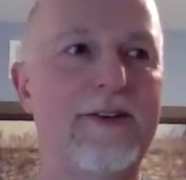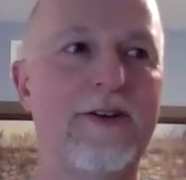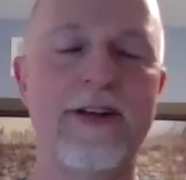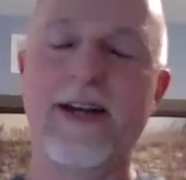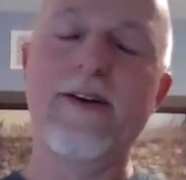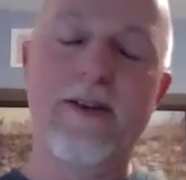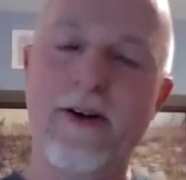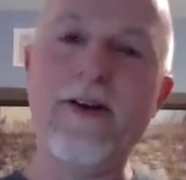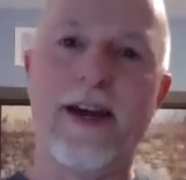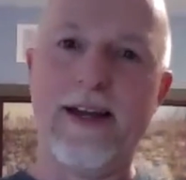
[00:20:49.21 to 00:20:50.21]
and they're like,
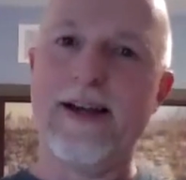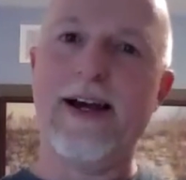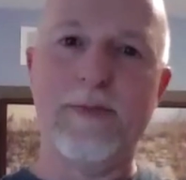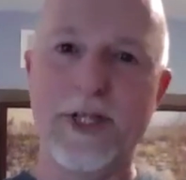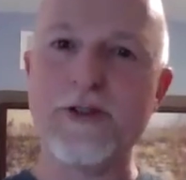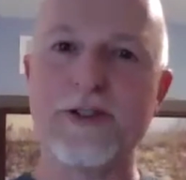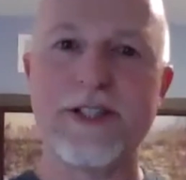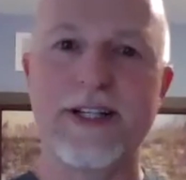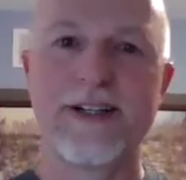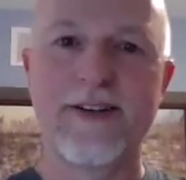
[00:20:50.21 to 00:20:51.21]
okay, I'm
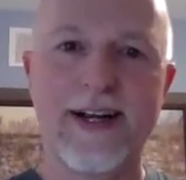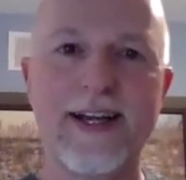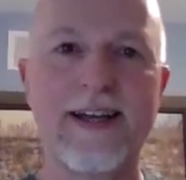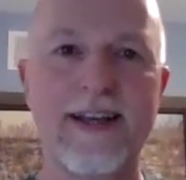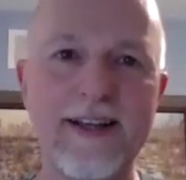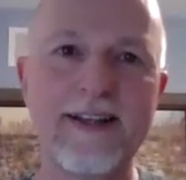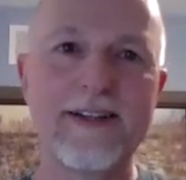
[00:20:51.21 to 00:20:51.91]
interested, right?